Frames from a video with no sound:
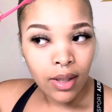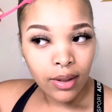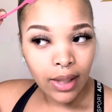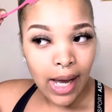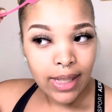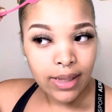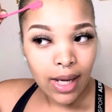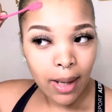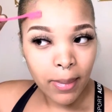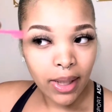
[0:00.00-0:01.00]
Last
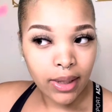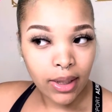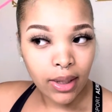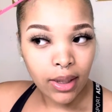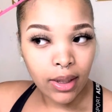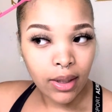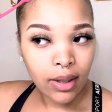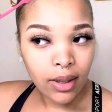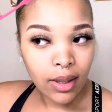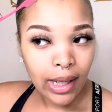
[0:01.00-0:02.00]
time I did it,
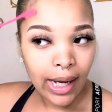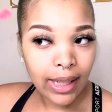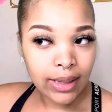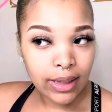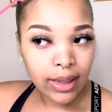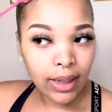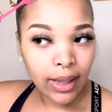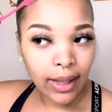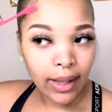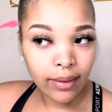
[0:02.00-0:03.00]
I did
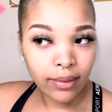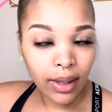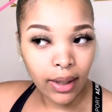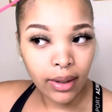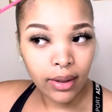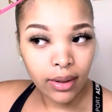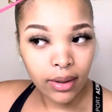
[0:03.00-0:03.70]
have like